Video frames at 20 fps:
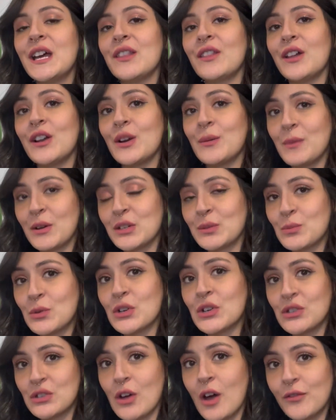that are much more
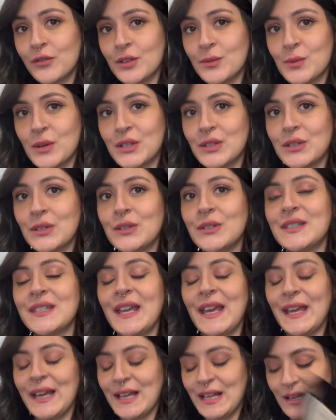softer bristles.
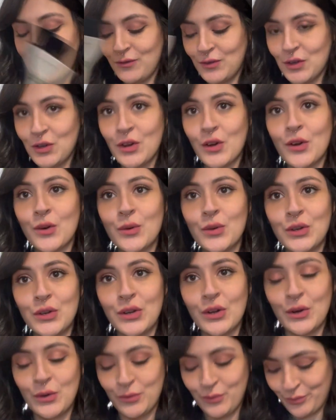And if you know, you
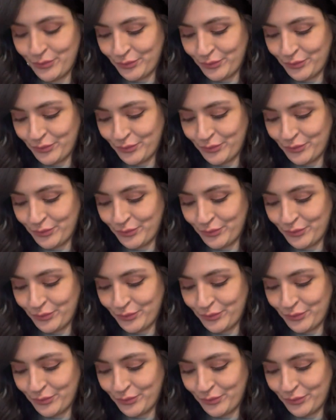know.